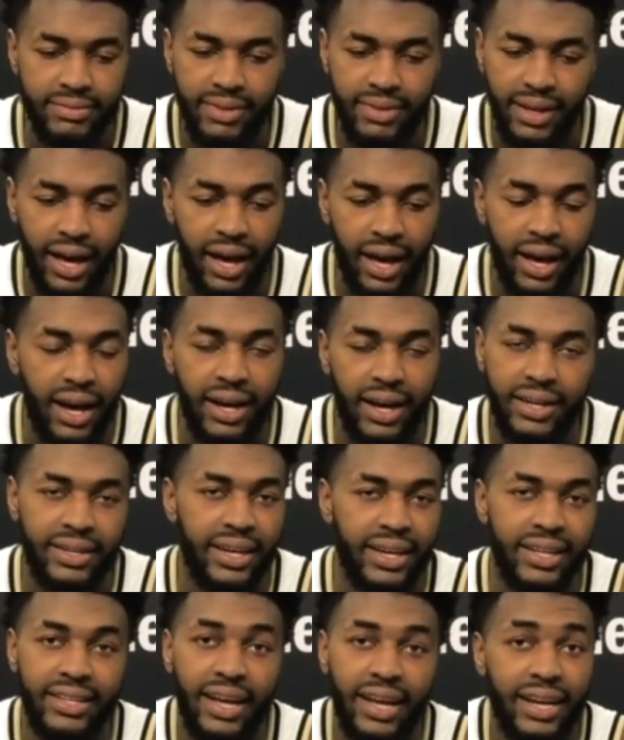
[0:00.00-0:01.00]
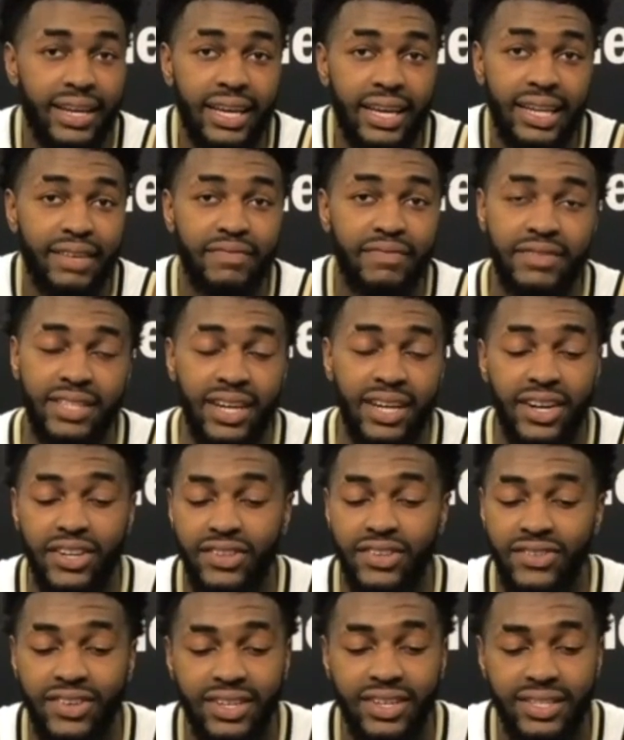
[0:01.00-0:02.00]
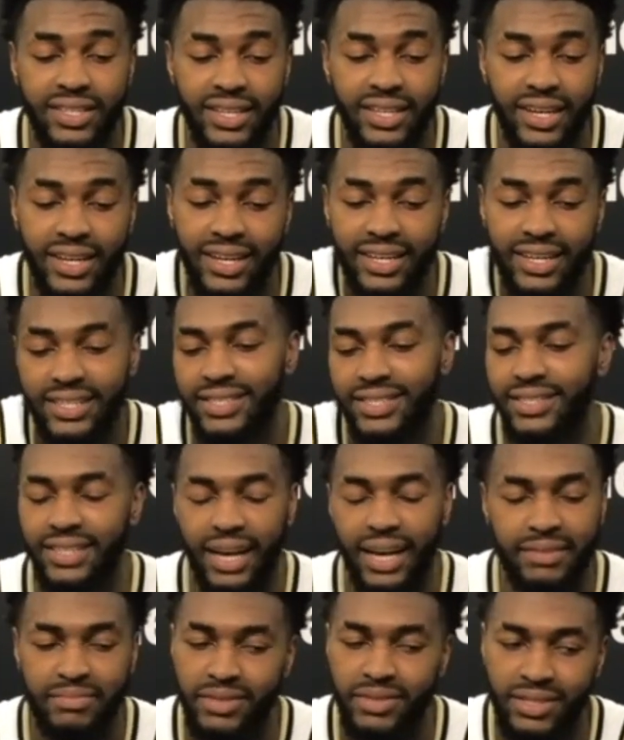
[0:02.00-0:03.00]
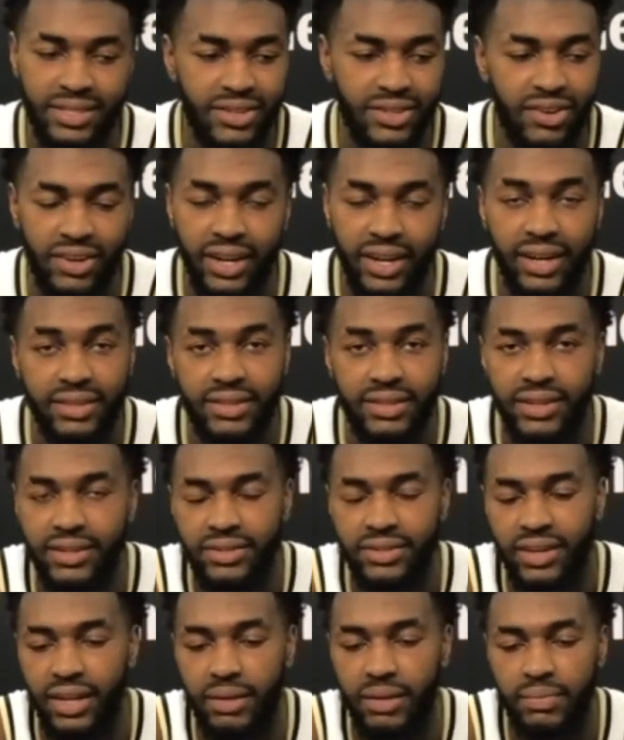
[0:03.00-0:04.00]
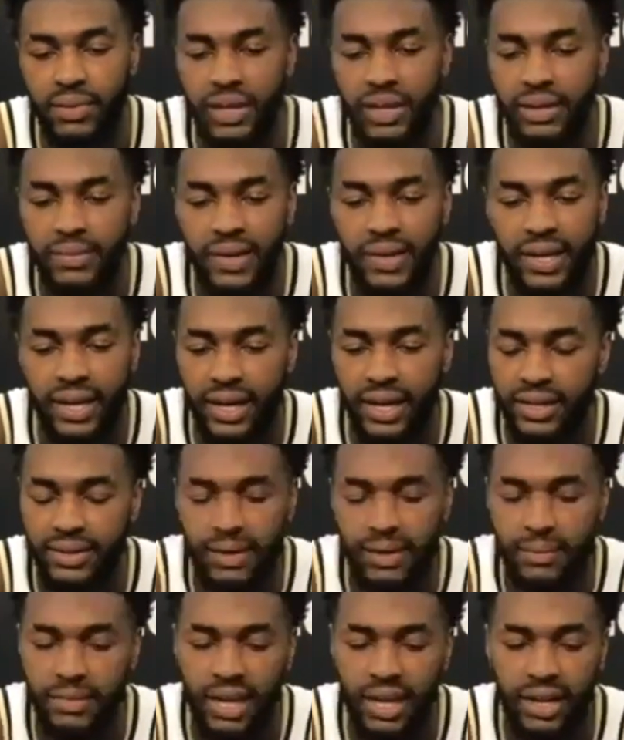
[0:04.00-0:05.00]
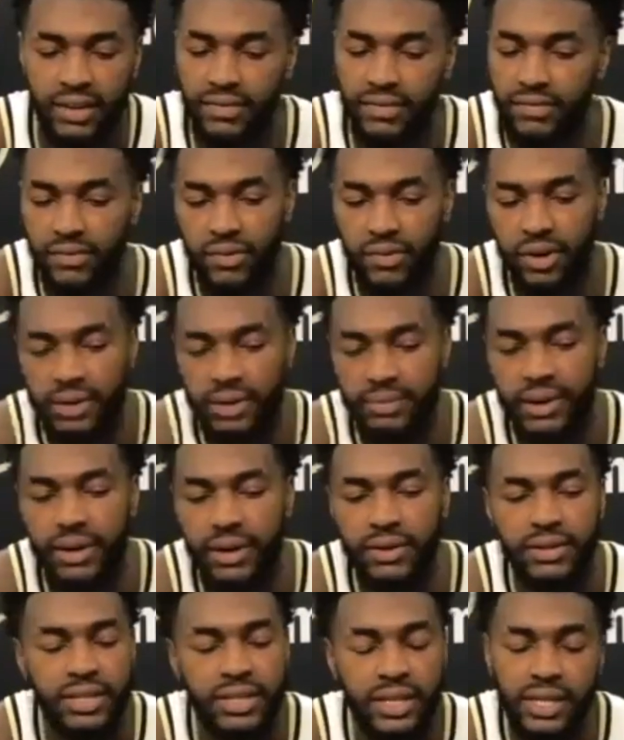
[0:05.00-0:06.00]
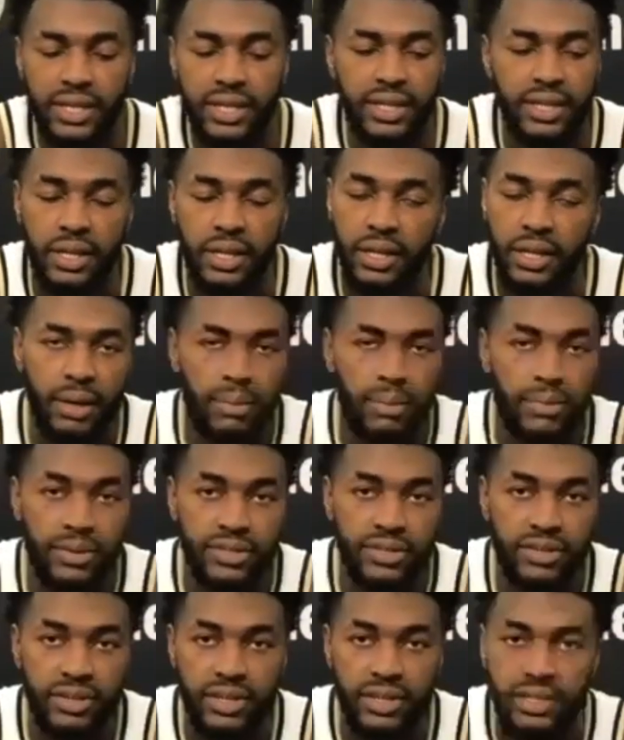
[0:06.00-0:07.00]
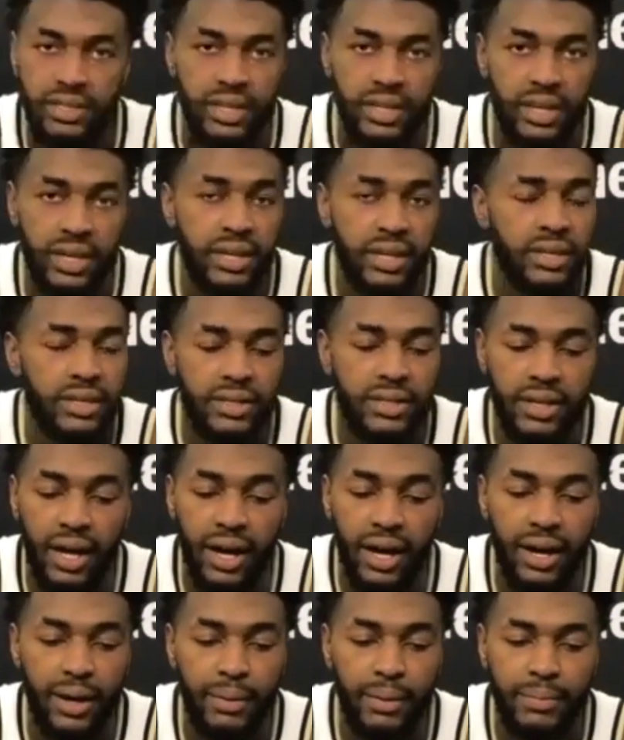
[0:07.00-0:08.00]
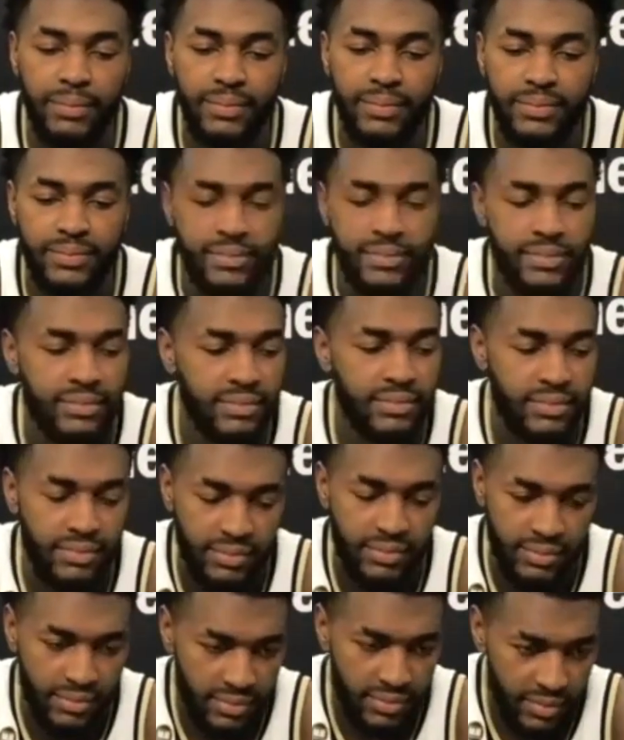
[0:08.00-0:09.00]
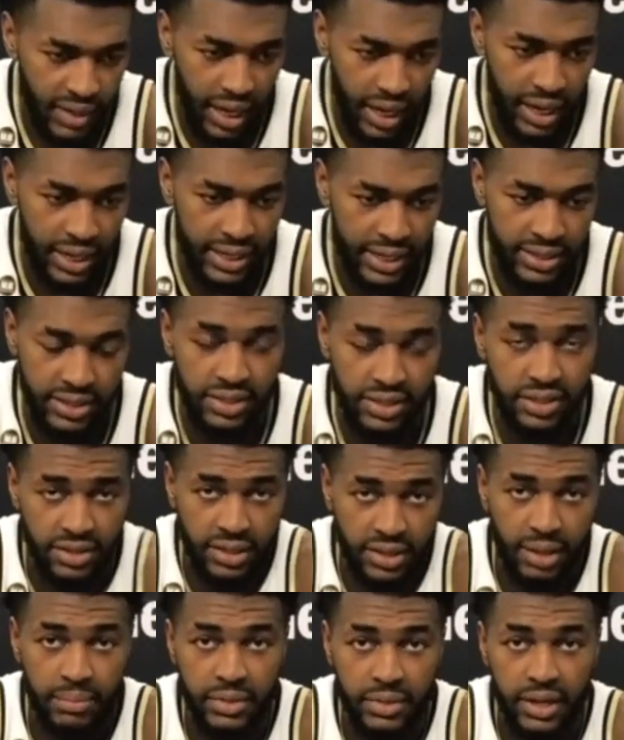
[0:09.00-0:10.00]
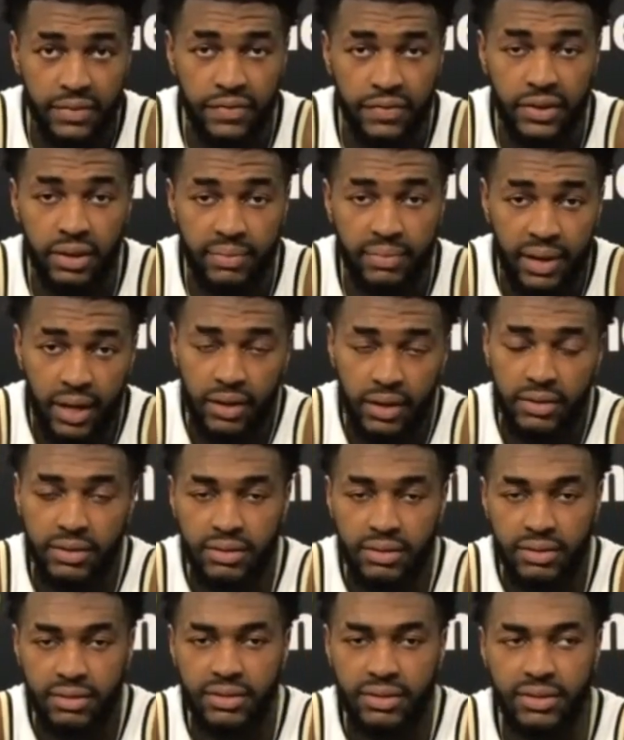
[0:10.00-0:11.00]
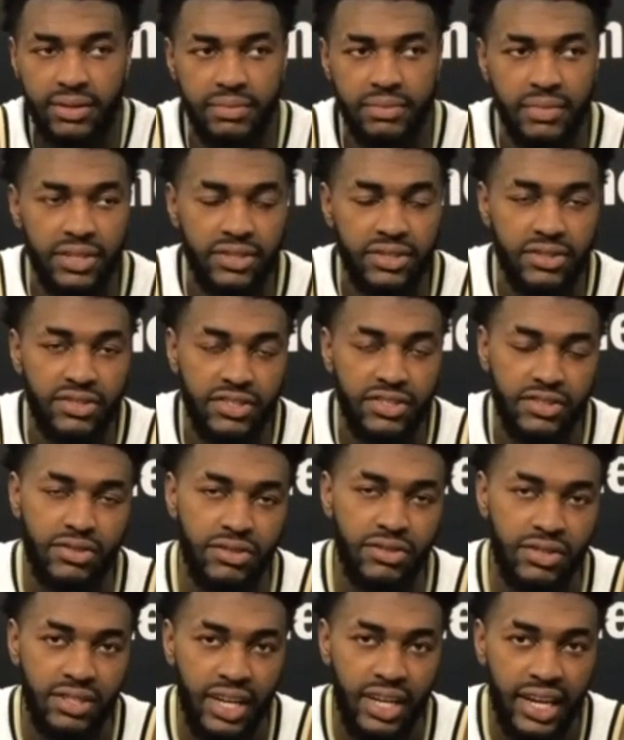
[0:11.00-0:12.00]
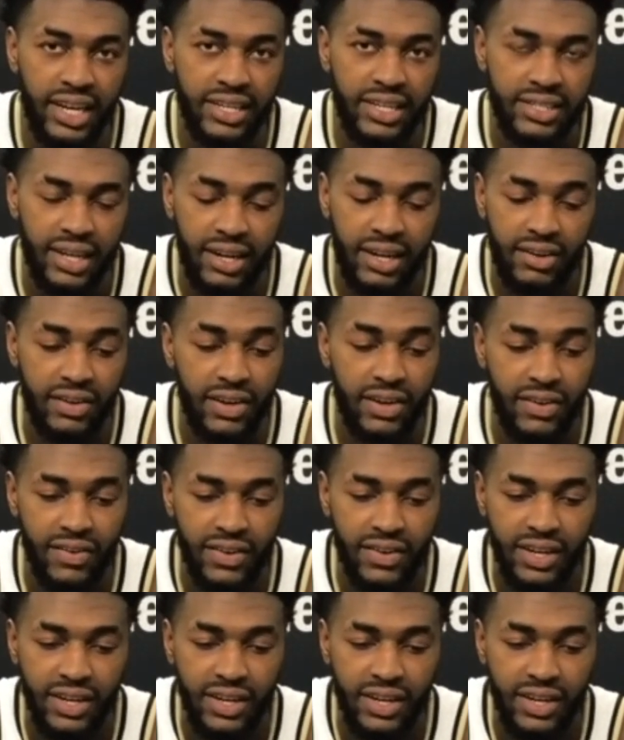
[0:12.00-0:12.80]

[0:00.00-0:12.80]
I can't even tell you. I'm just going out there trying to play, man. I'm not even worried about numbers or anything. I guess just something different about the Michigan schools, I guess. I don't know.